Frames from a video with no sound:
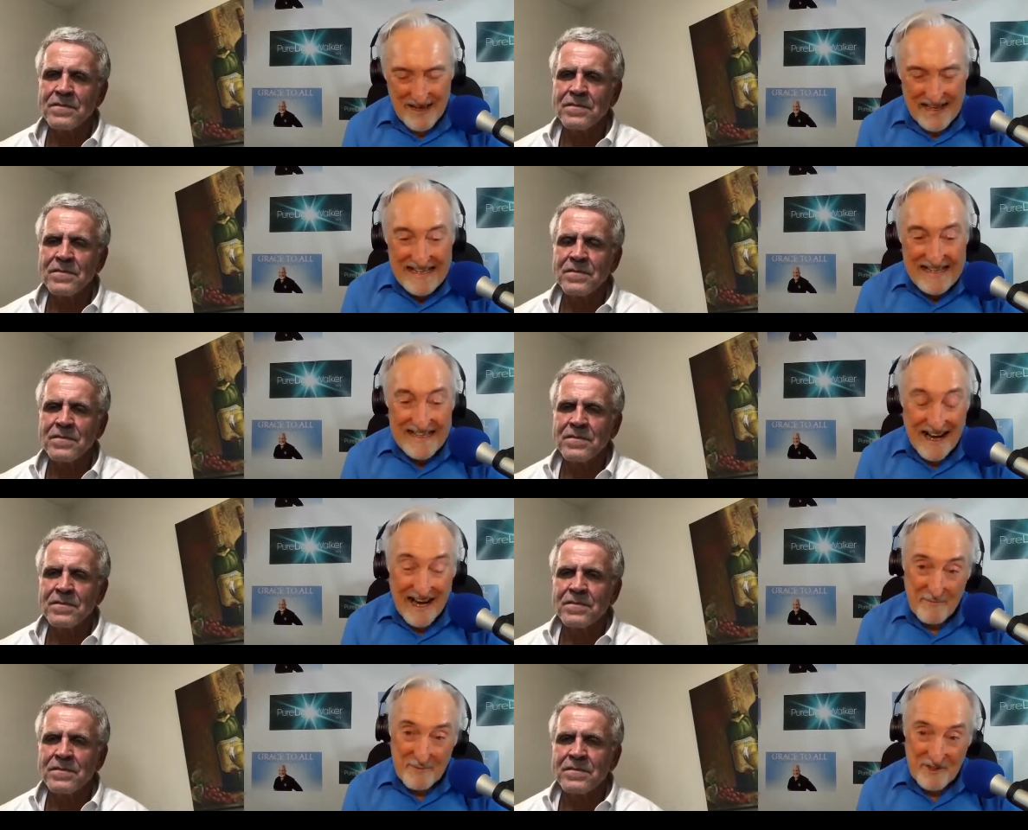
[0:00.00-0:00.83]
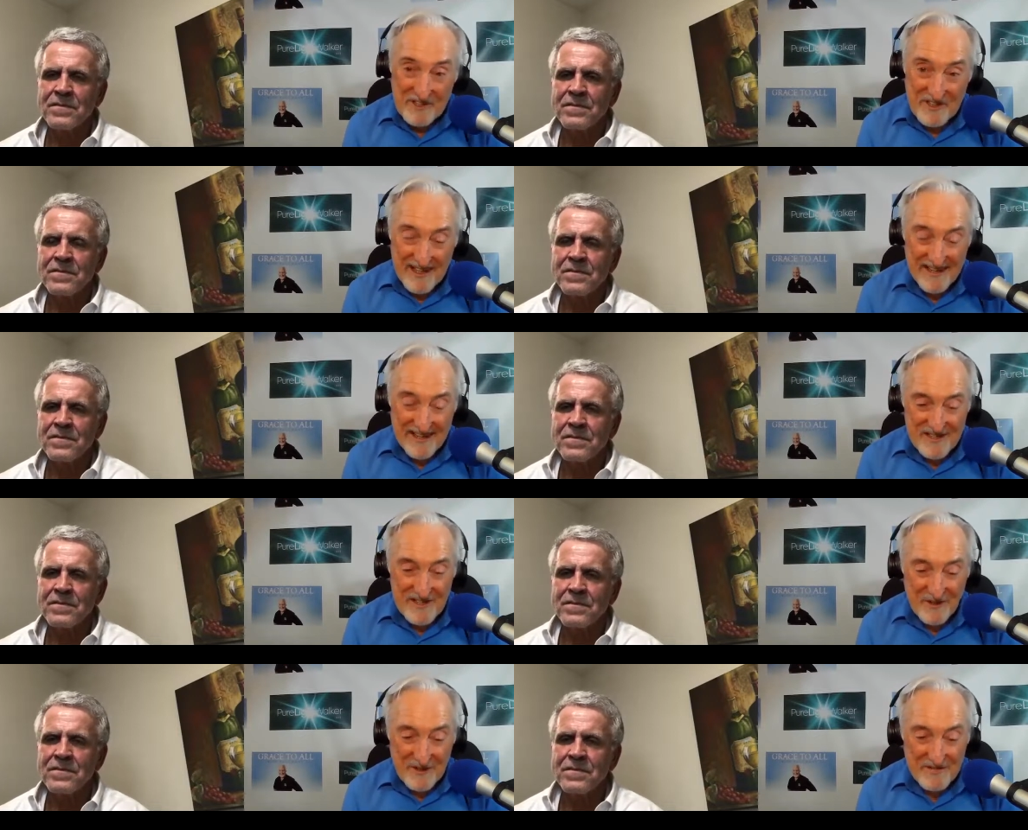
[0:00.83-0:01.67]
Speaker 1: But I appreciate it,
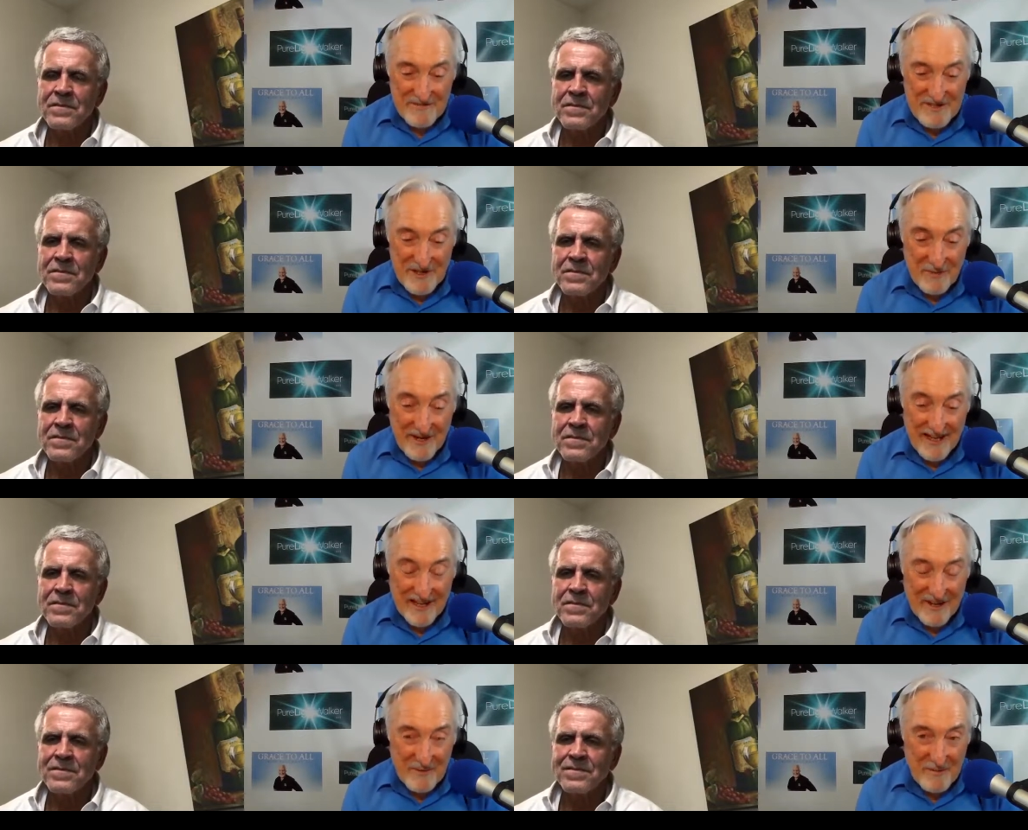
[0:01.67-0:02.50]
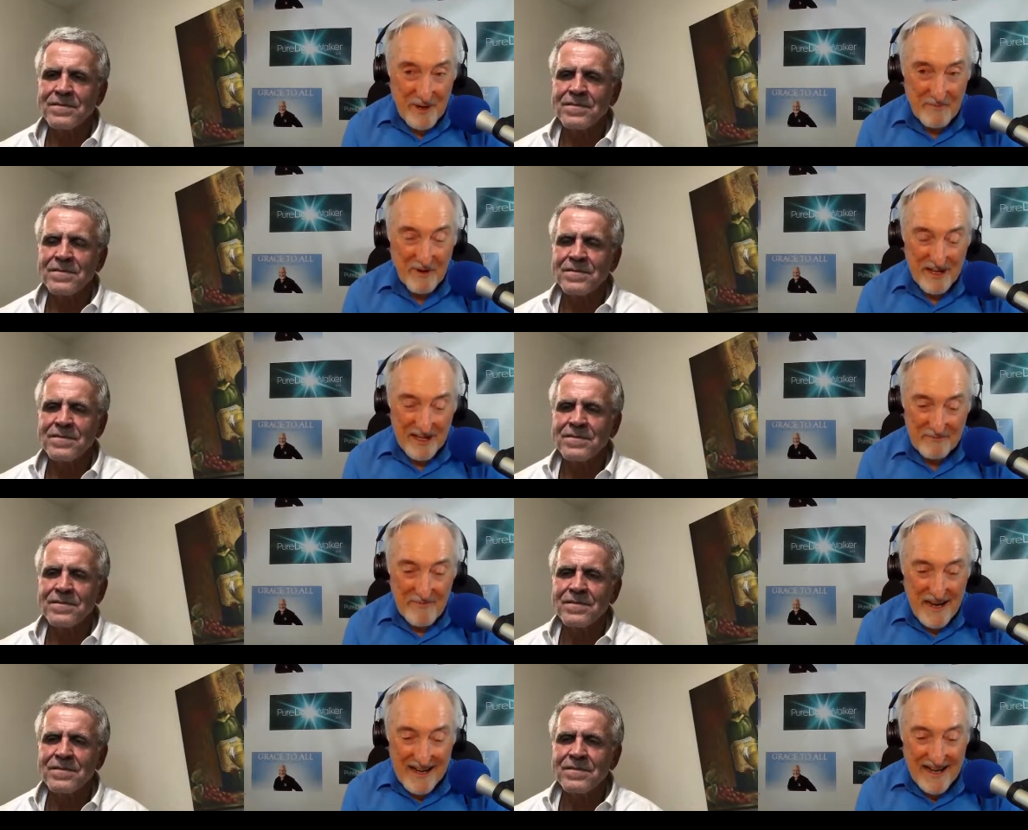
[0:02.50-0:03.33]
and so do so many other people.
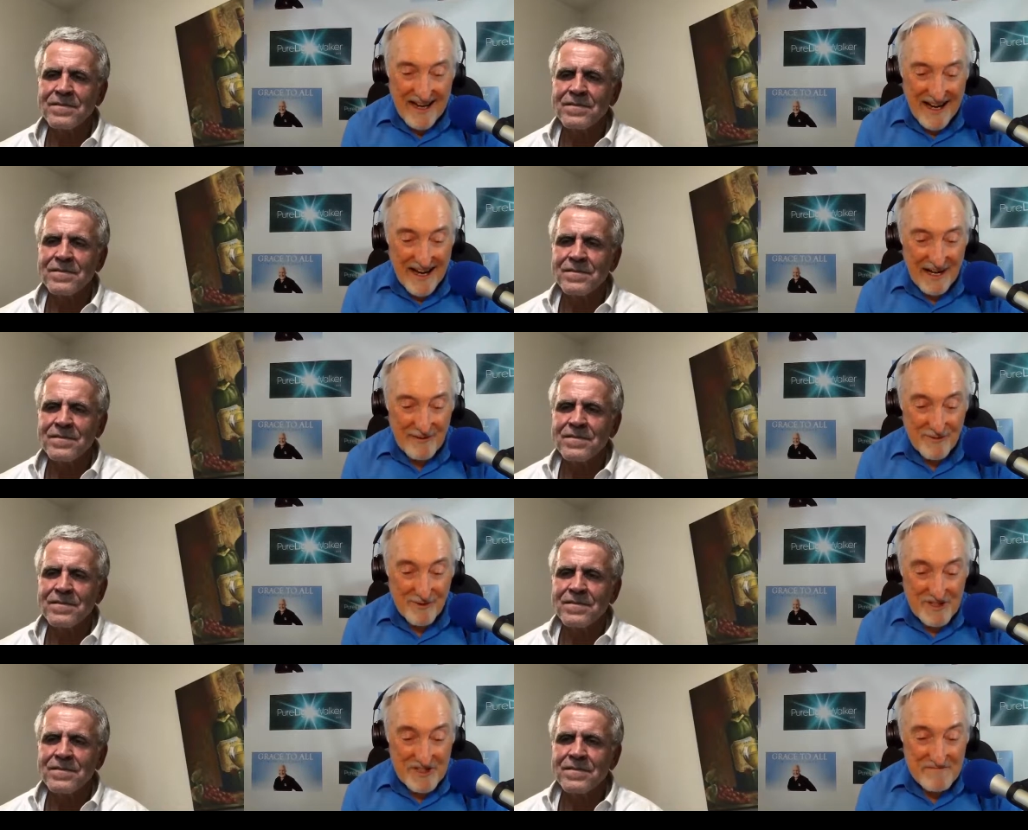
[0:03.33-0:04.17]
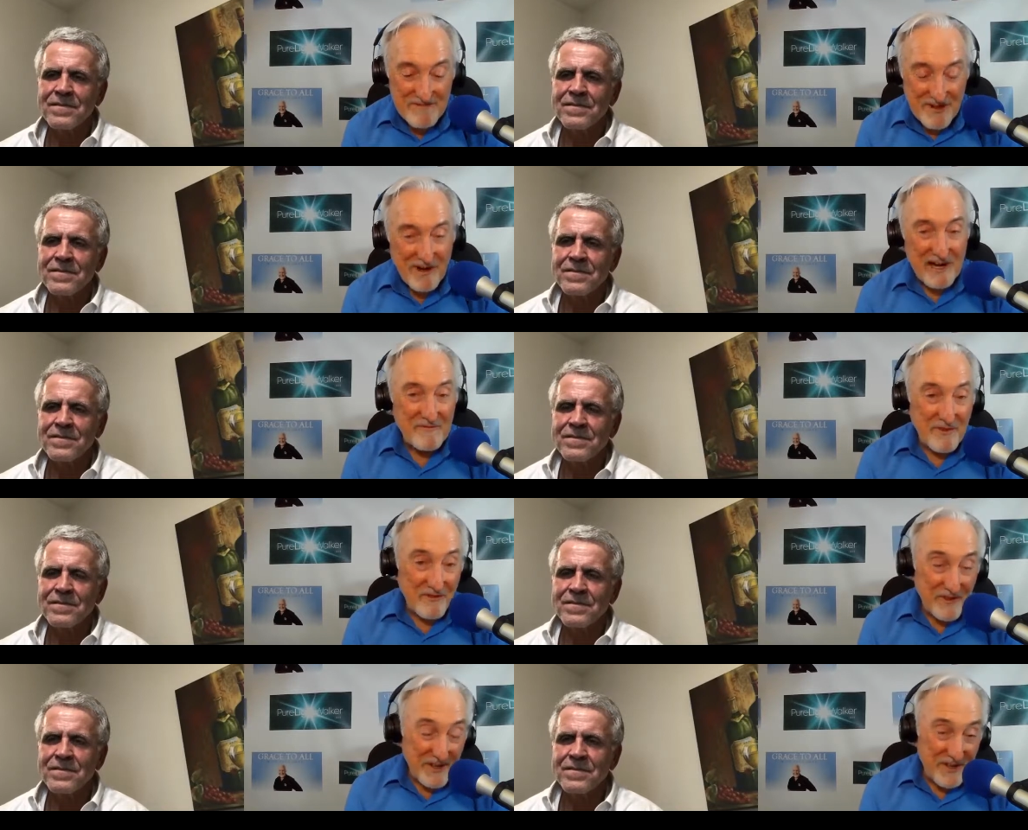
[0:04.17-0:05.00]
And uh, we're just
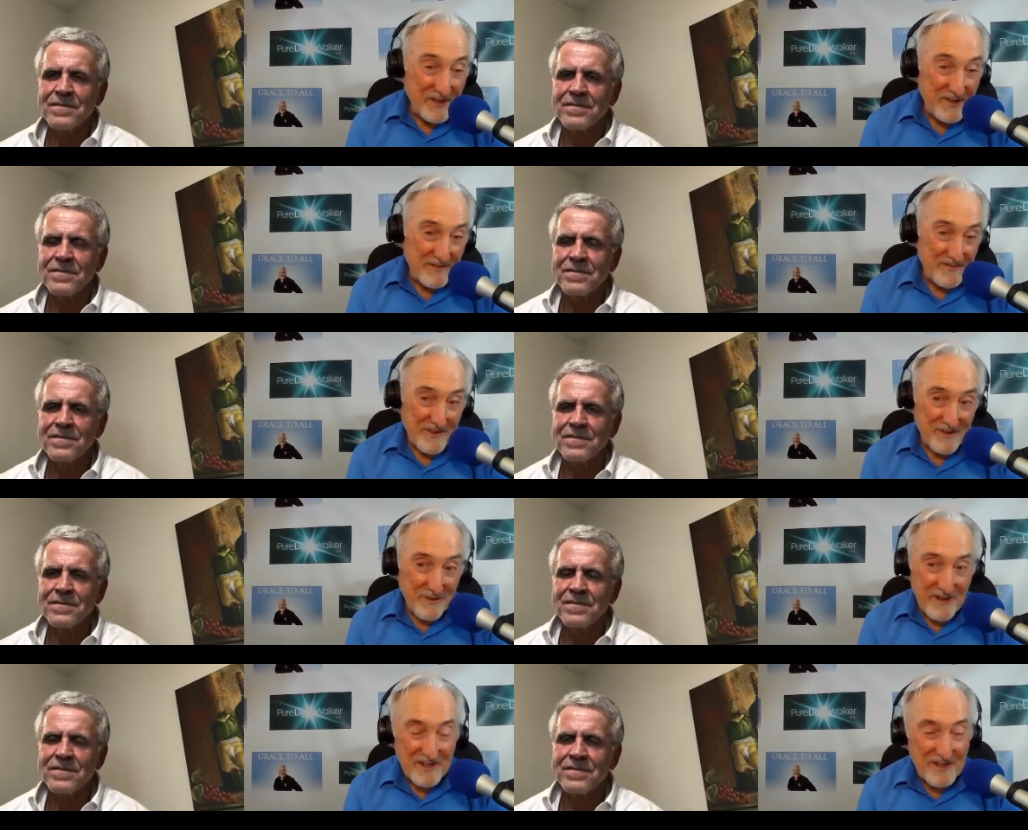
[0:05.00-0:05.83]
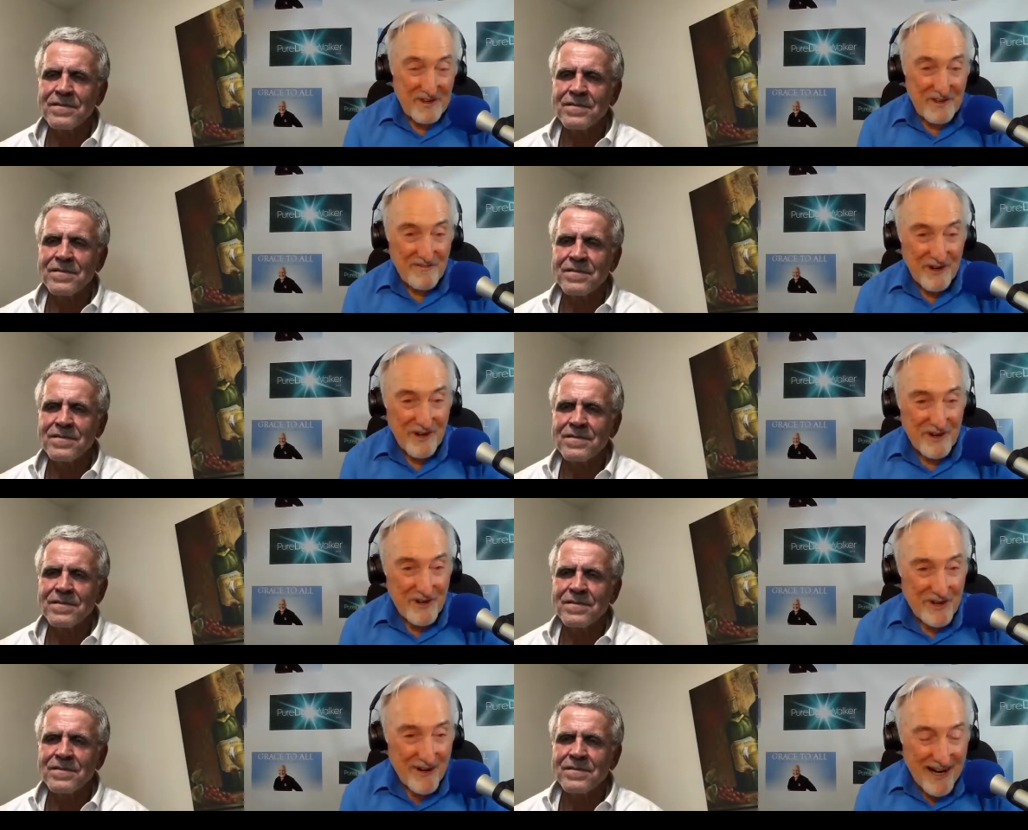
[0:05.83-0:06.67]
grateful for you and for what you do and for
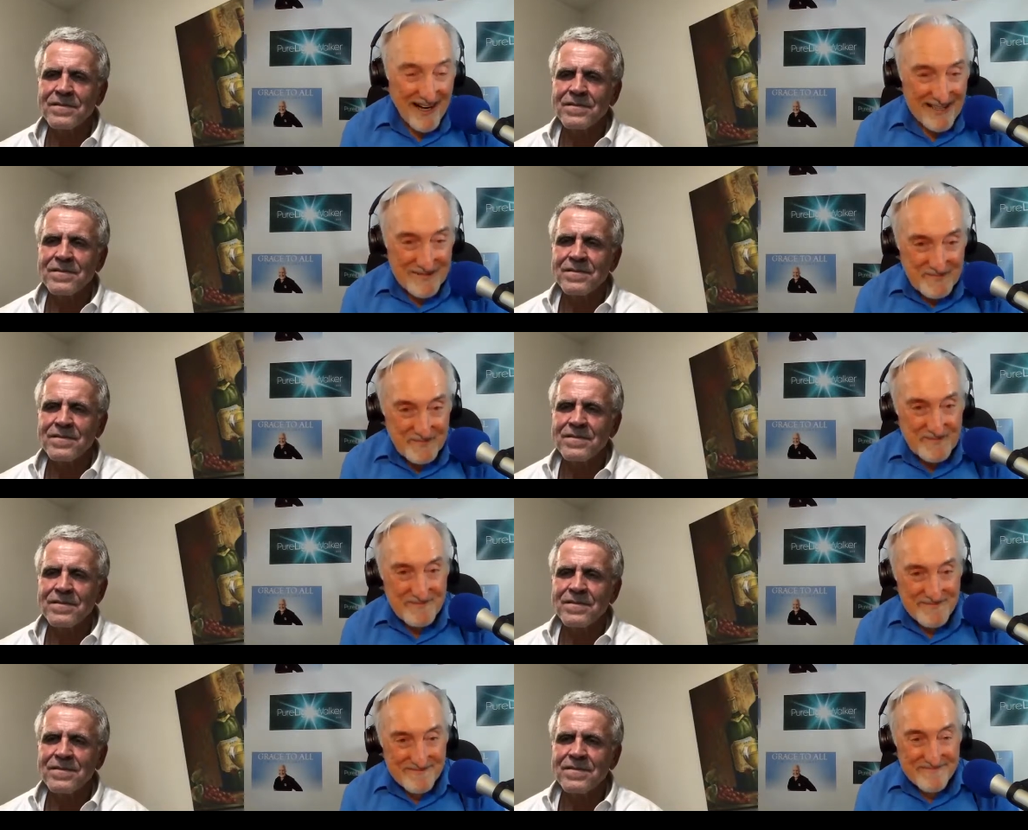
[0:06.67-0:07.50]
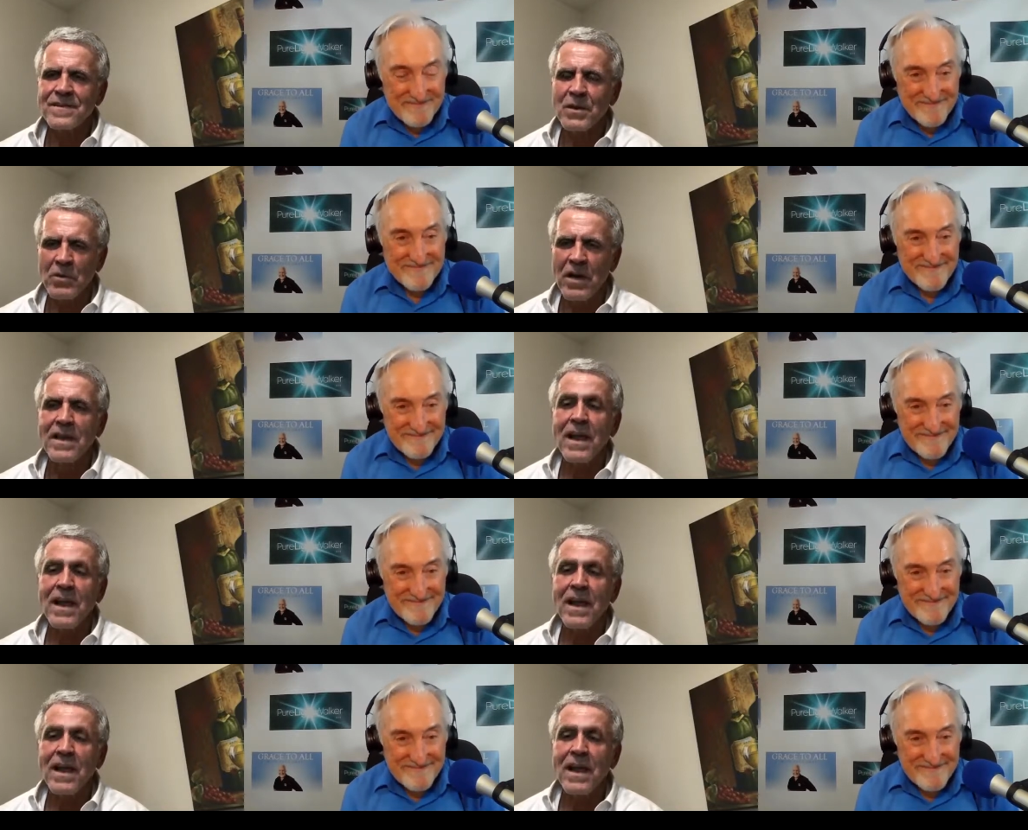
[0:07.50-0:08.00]
who you are. Well,